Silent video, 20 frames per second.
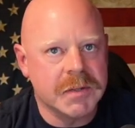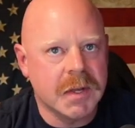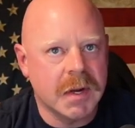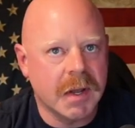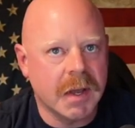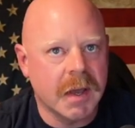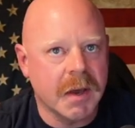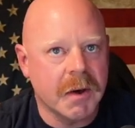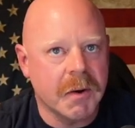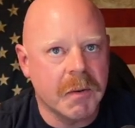
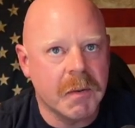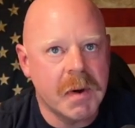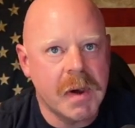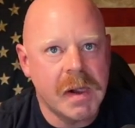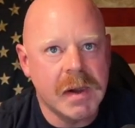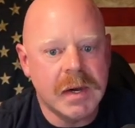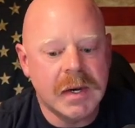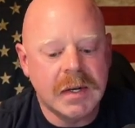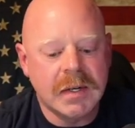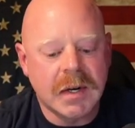
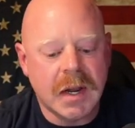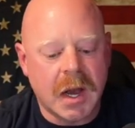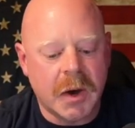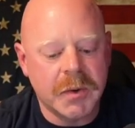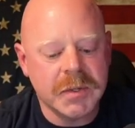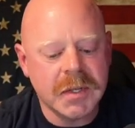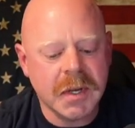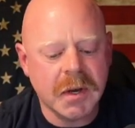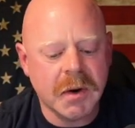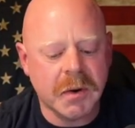
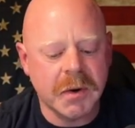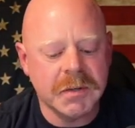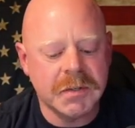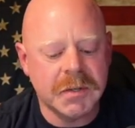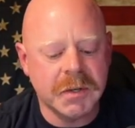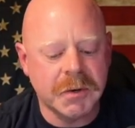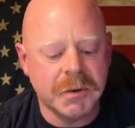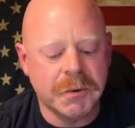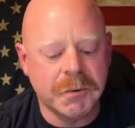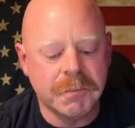wasn't going
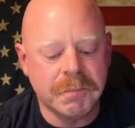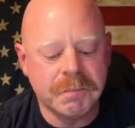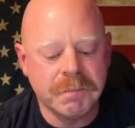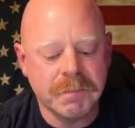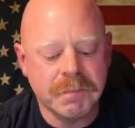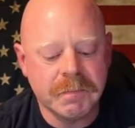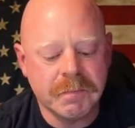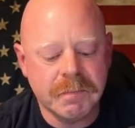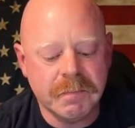to